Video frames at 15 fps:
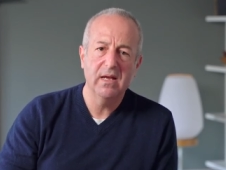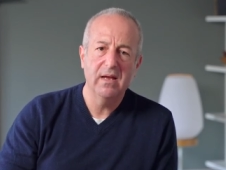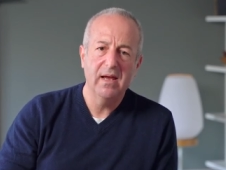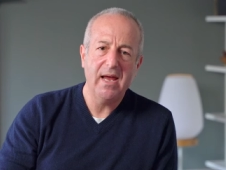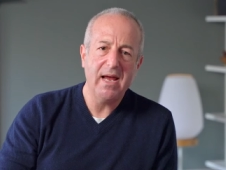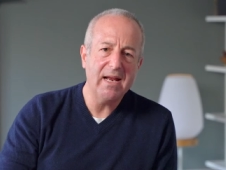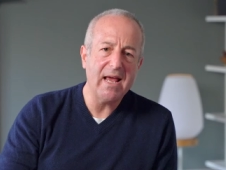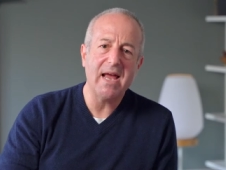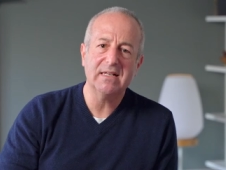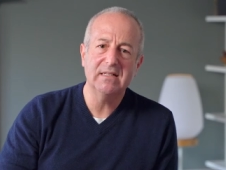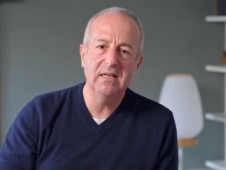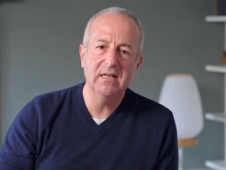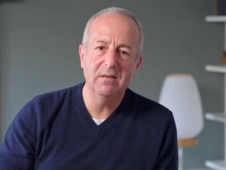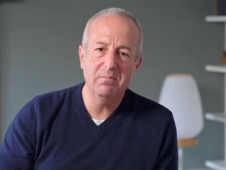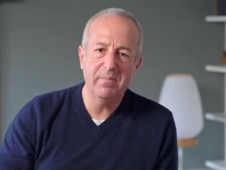and
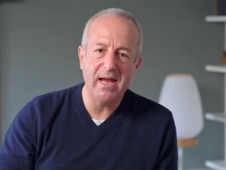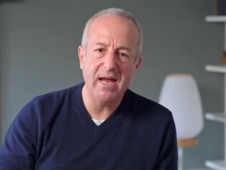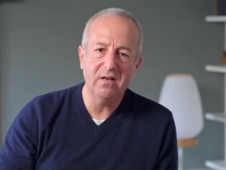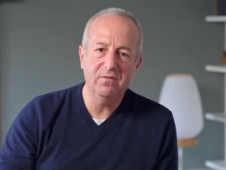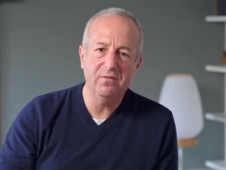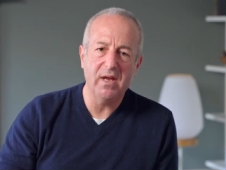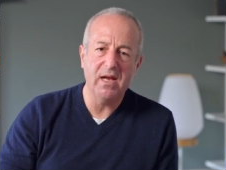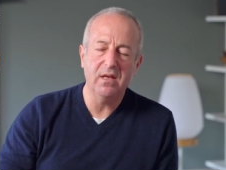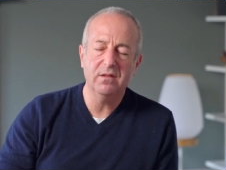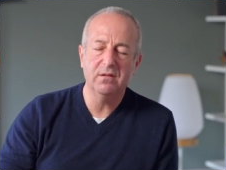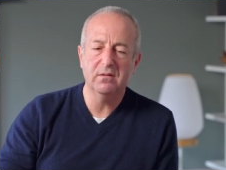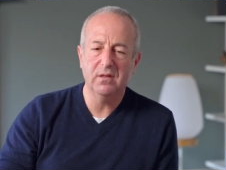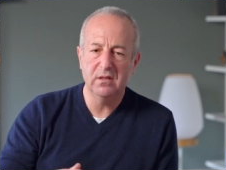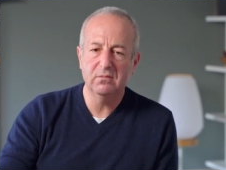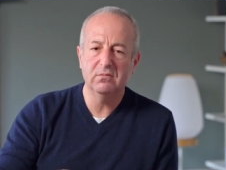acted in bad faith
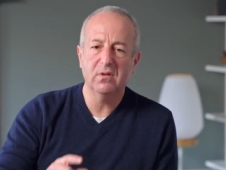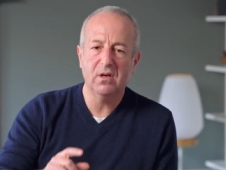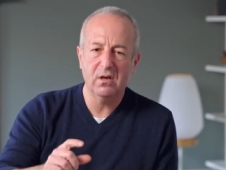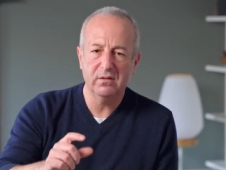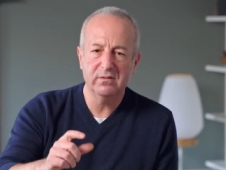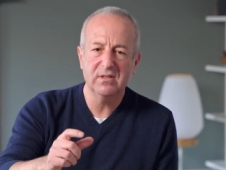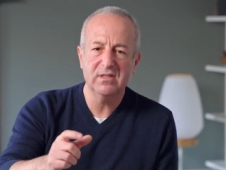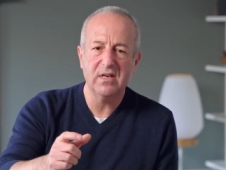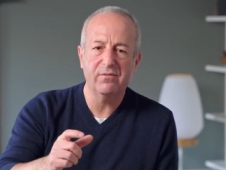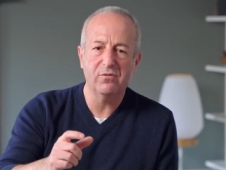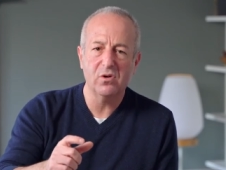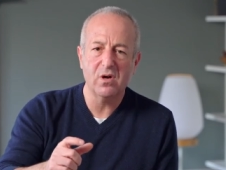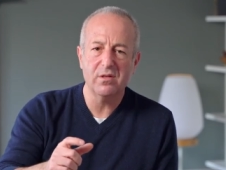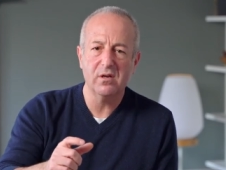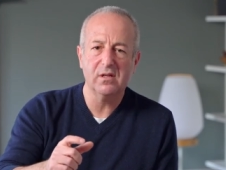and uh,
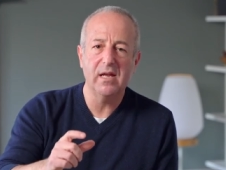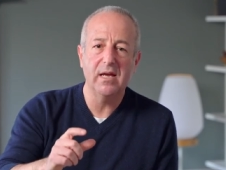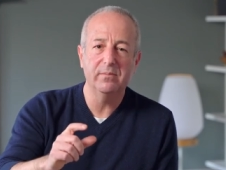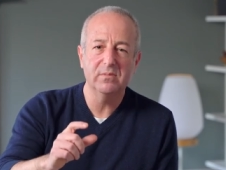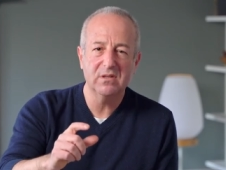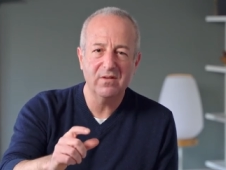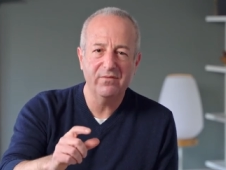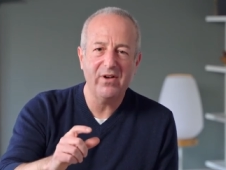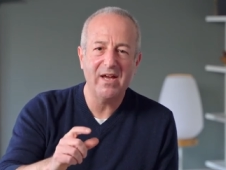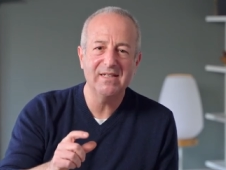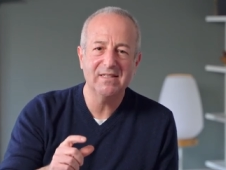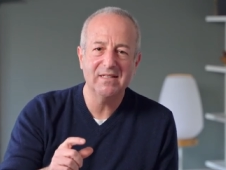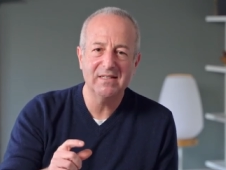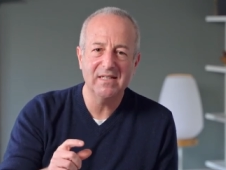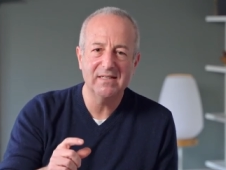several other claims. Suffice
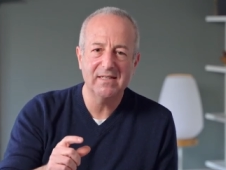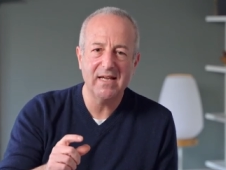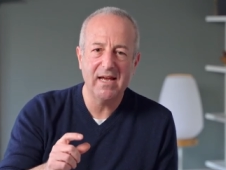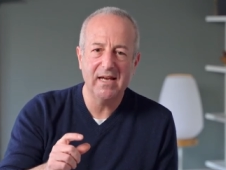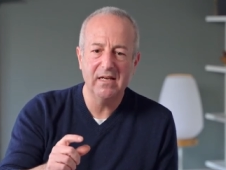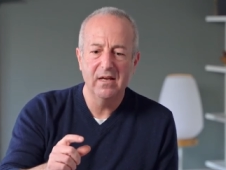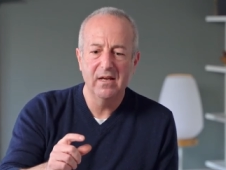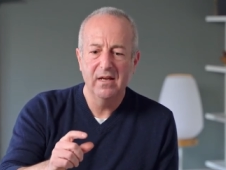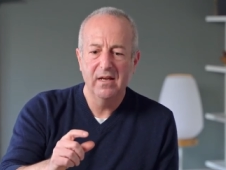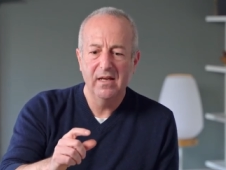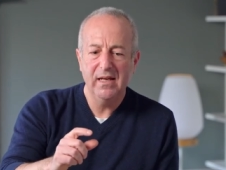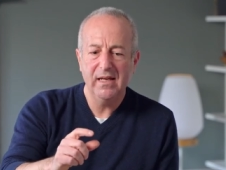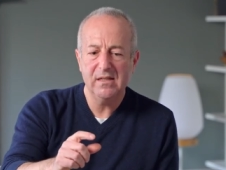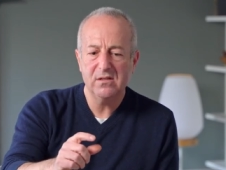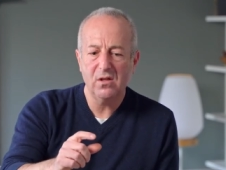it to say,
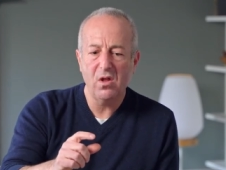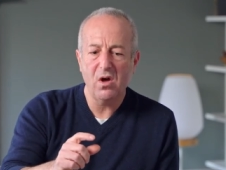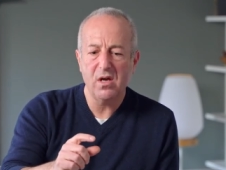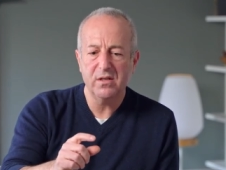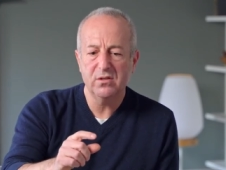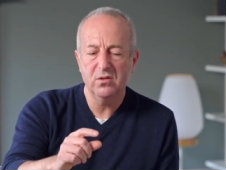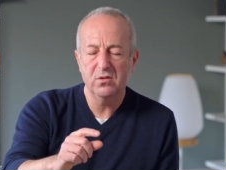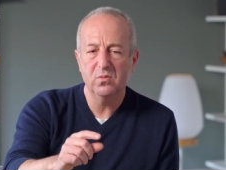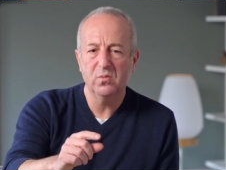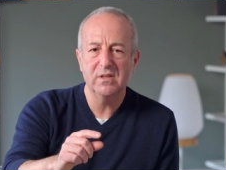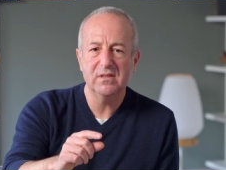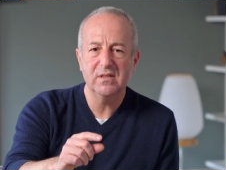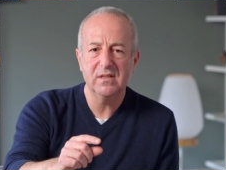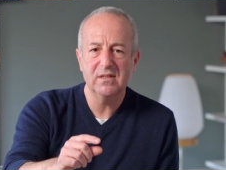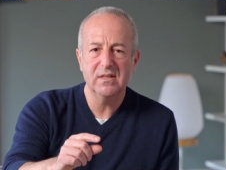his lawsuit was
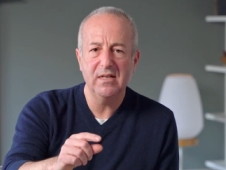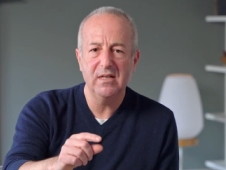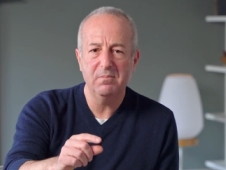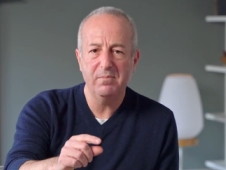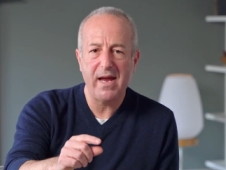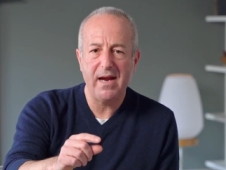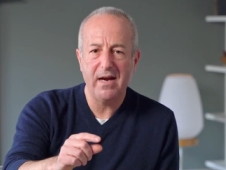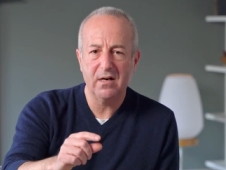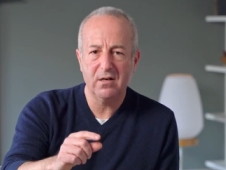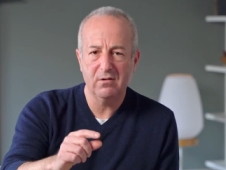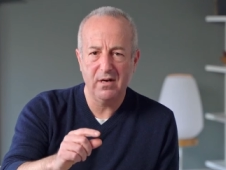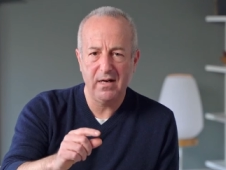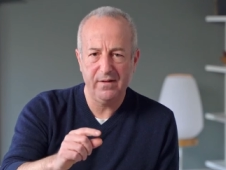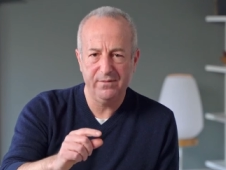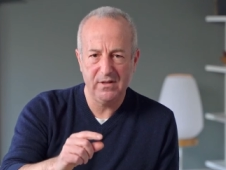16
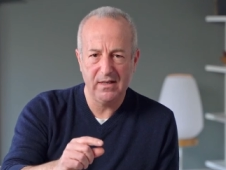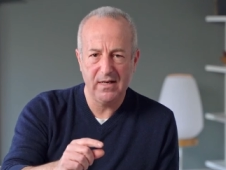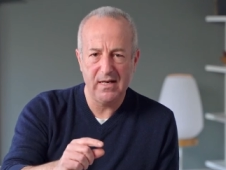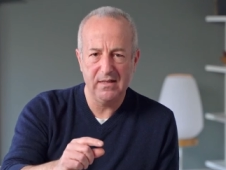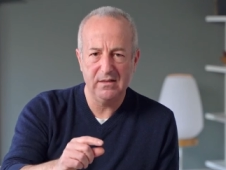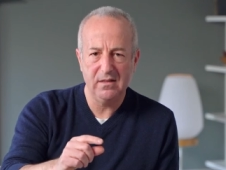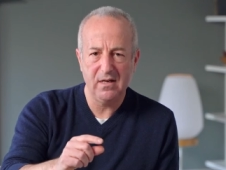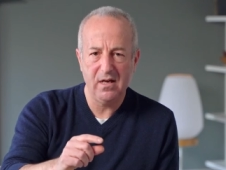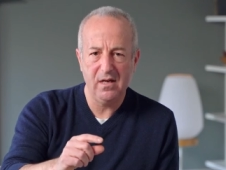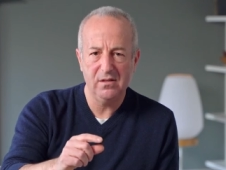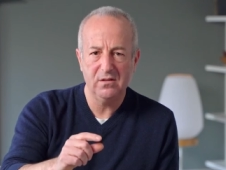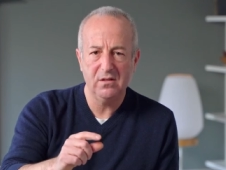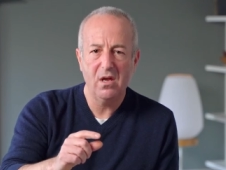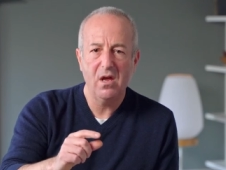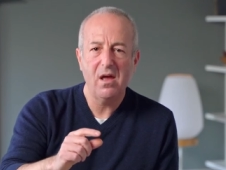paragraphs against
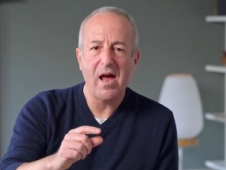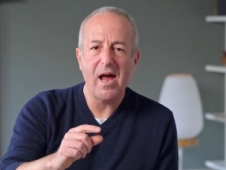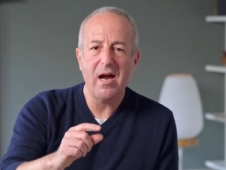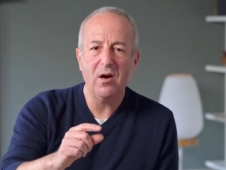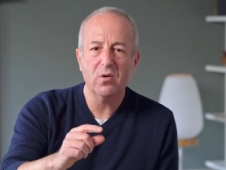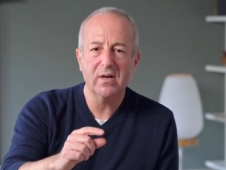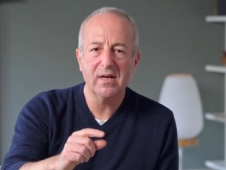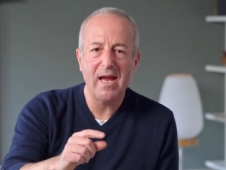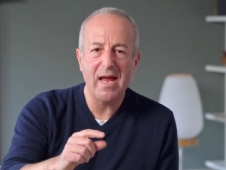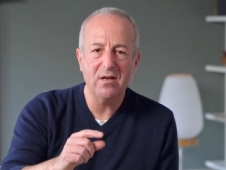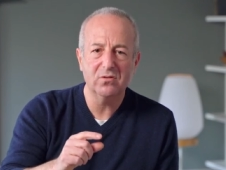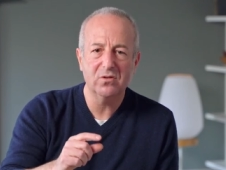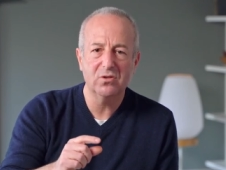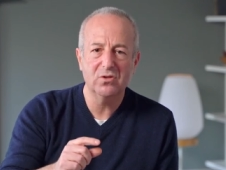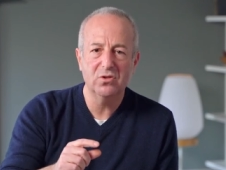us, our
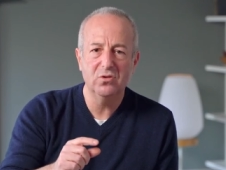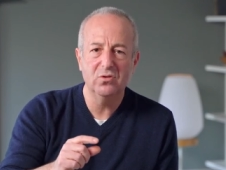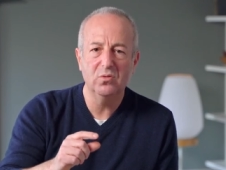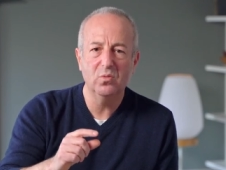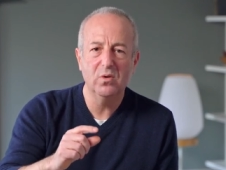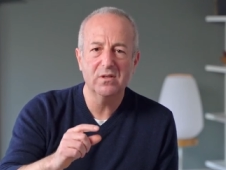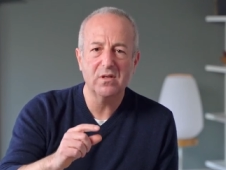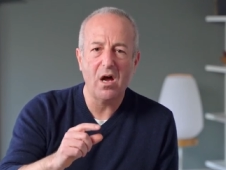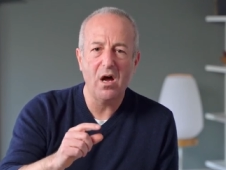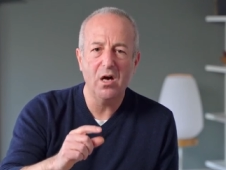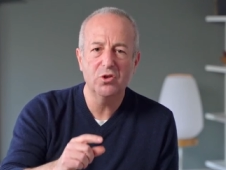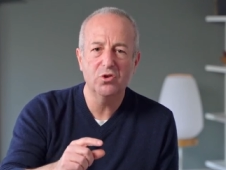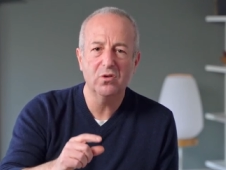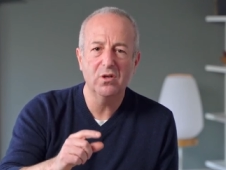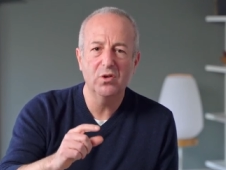countersuit was
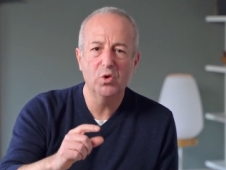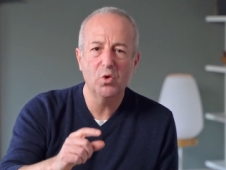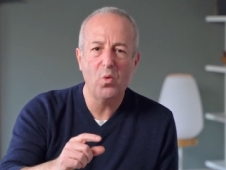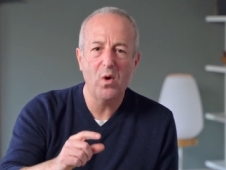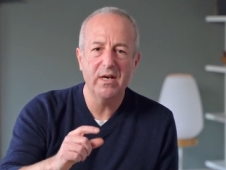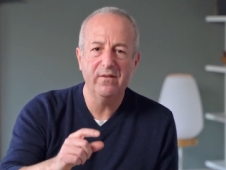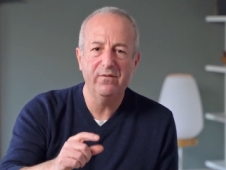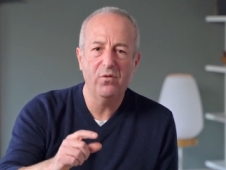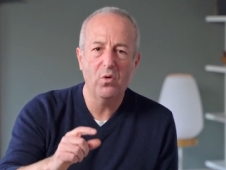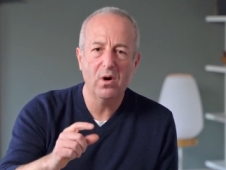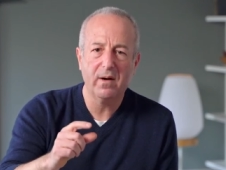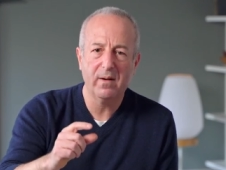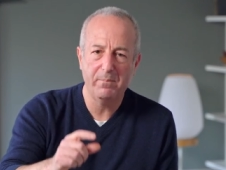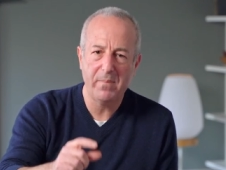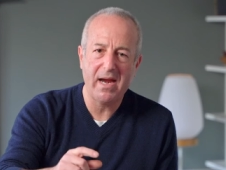124
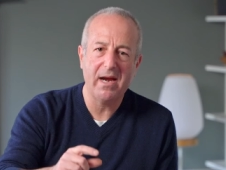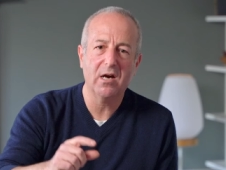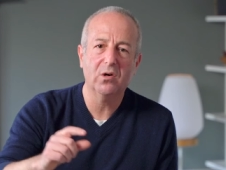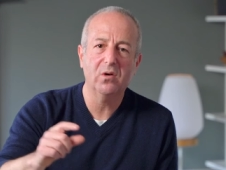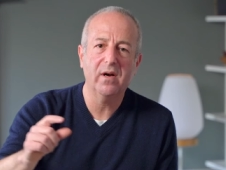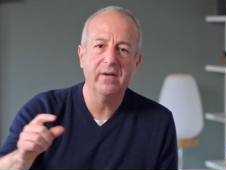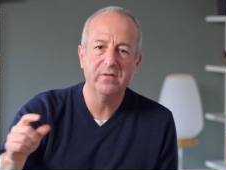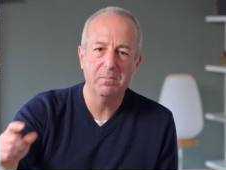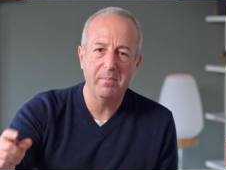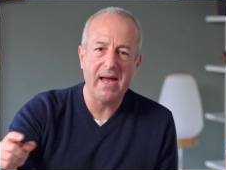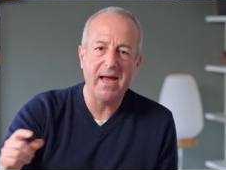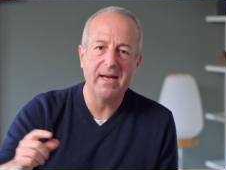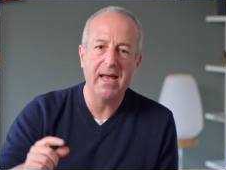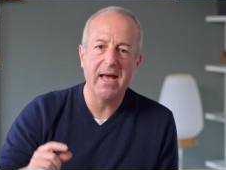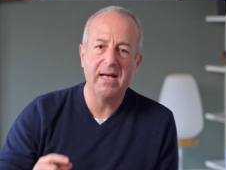paragraphs
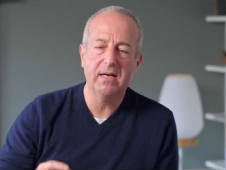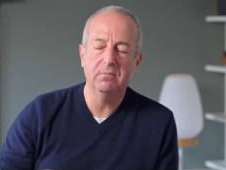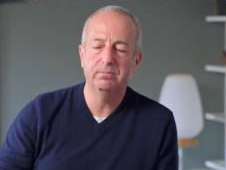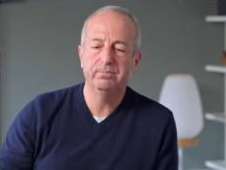back at him.